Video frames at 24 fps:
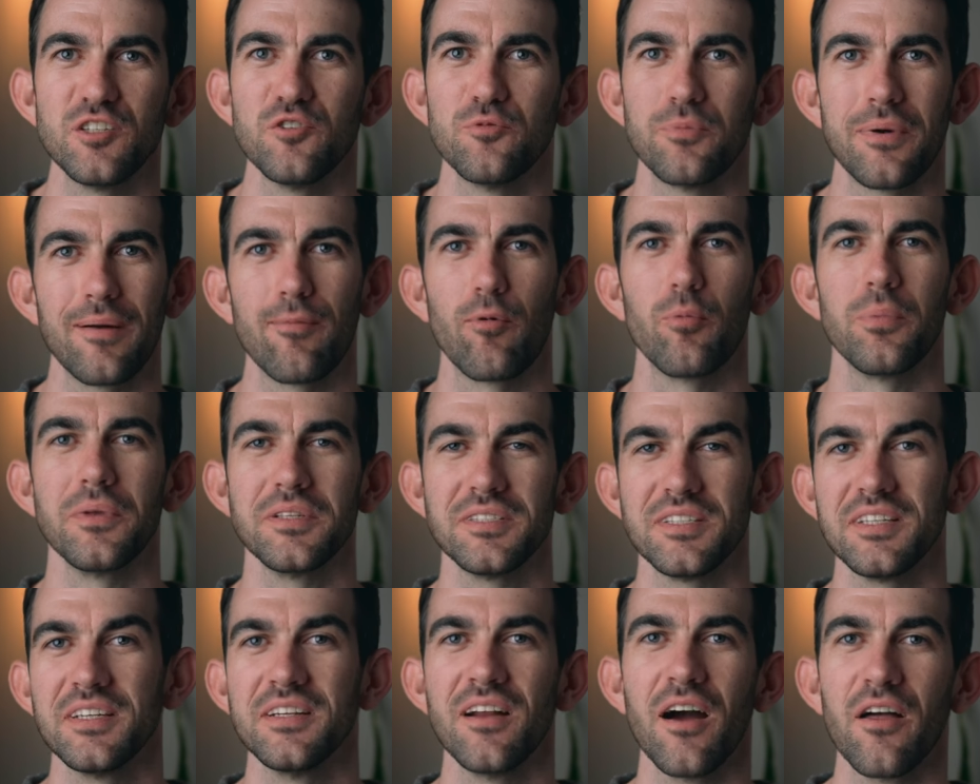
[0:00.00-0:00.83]
you've probably
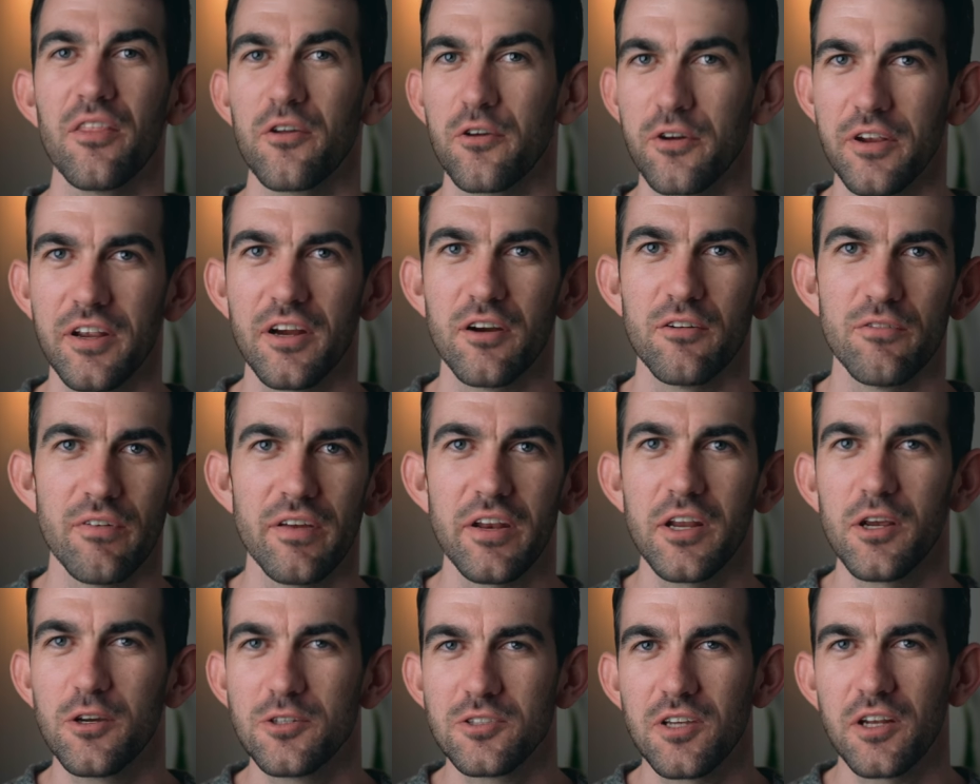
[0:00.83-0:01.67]
seen other gear
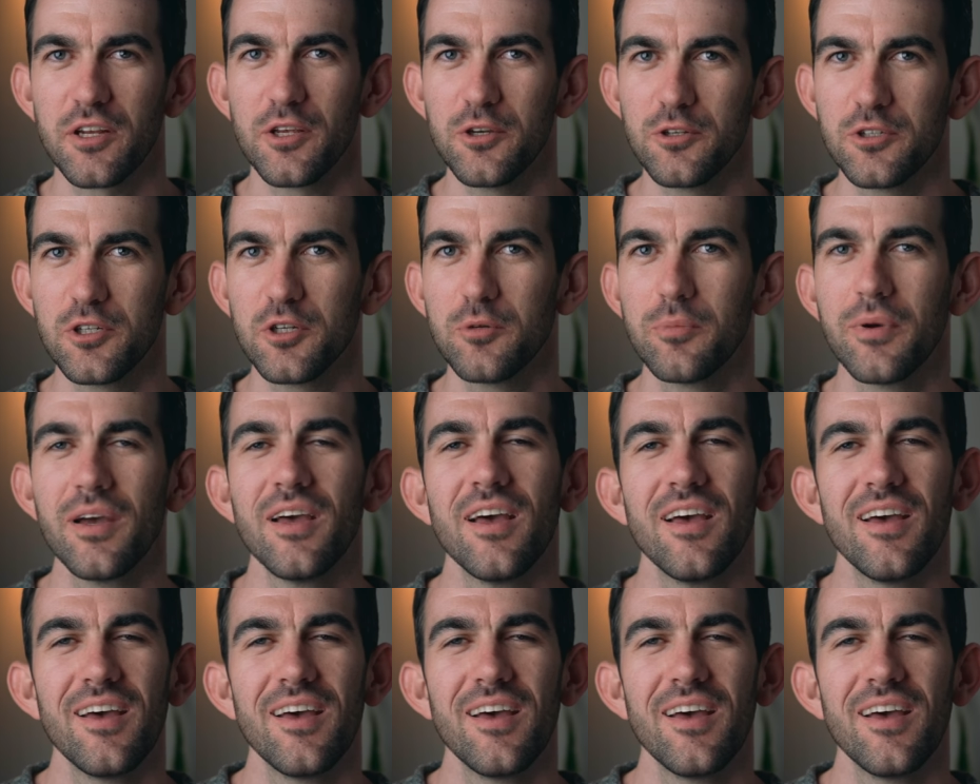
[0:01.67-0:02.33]
videos on YouTube,